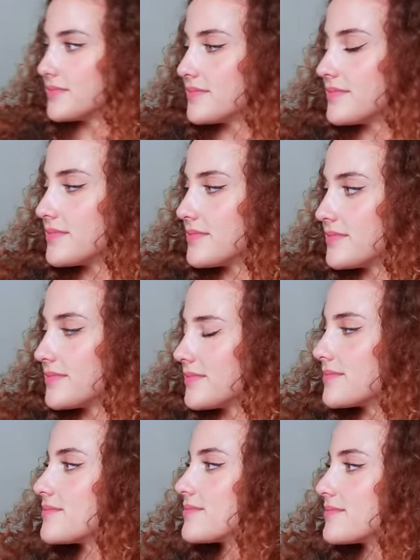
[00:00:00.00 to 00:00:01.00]

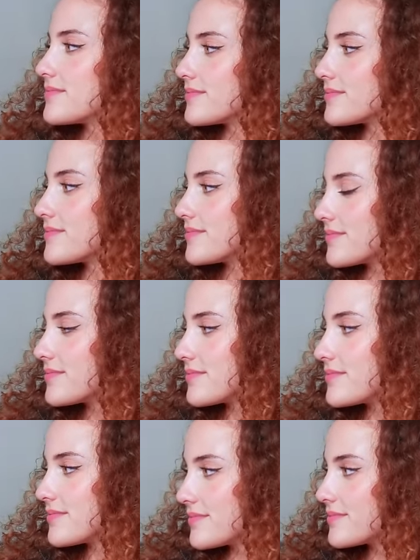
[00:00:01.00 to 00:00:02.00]

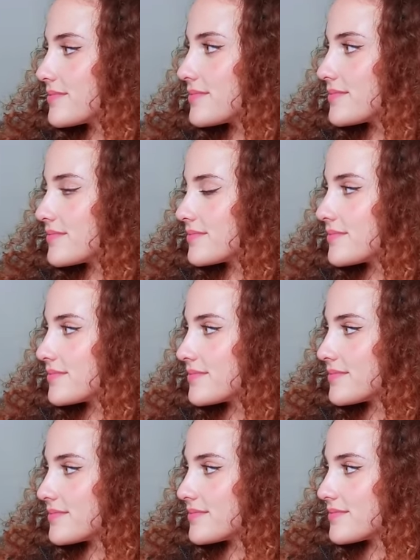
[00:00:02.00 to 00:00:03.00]

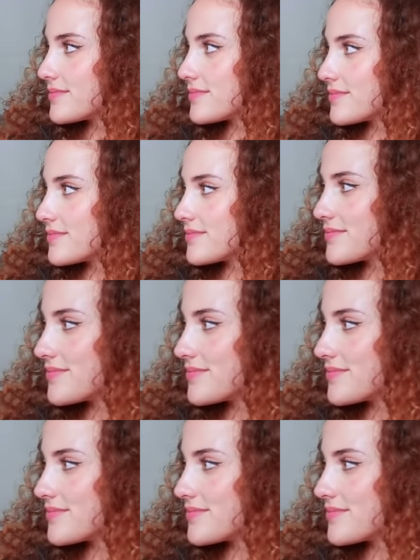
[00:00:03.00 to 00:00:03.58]
(silent)